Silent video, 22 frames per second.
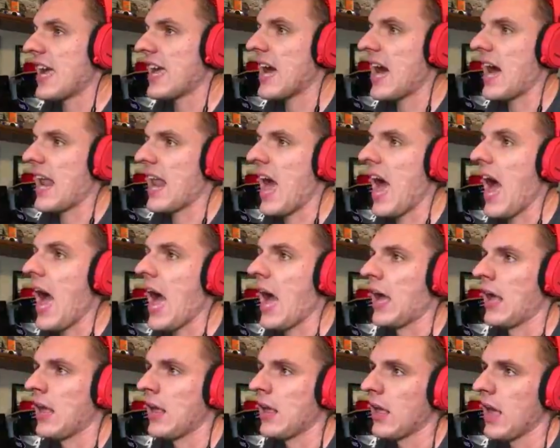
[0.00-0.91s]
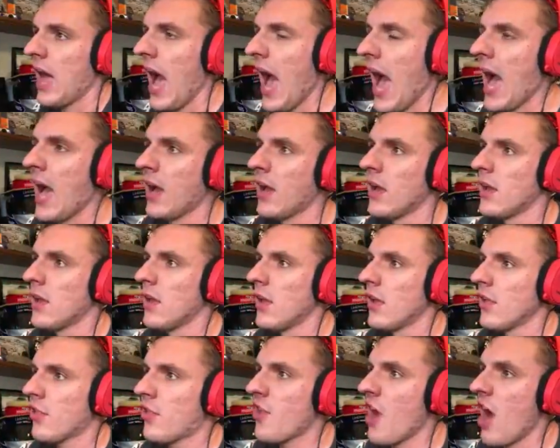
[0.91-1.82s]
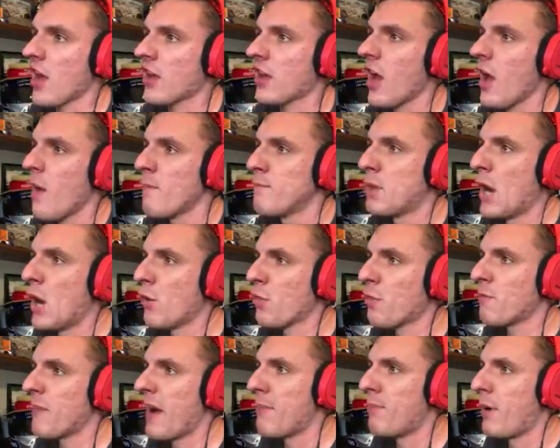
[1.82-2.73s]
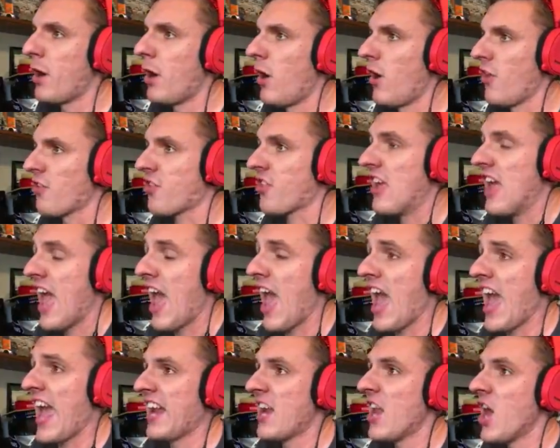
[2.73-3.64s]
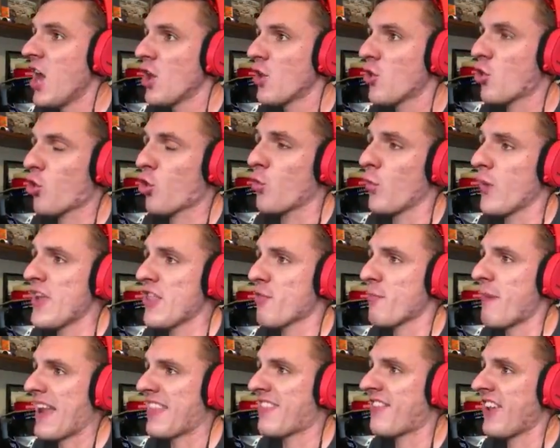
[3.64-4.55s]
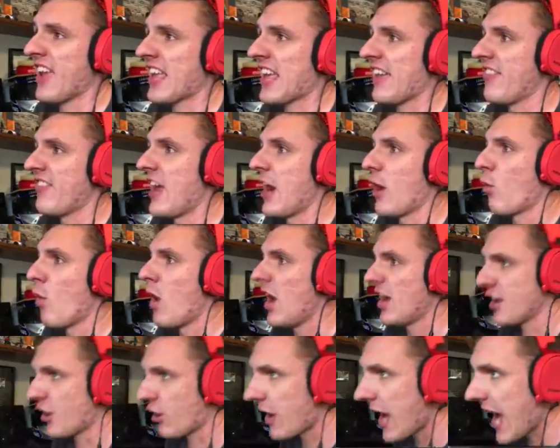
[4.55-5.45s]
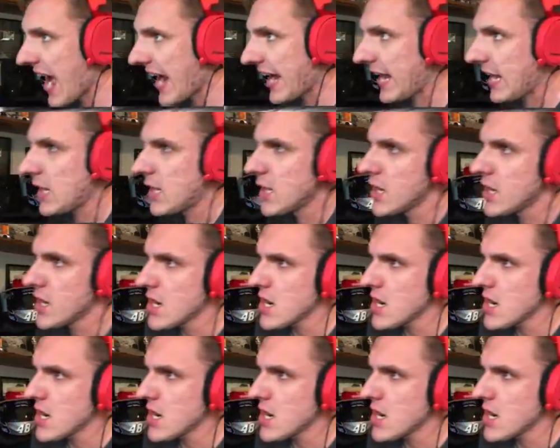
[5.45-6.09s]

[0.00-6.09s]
I got. Ha! Ha! Suck both my balls and squeeze my dick in there while you're at it.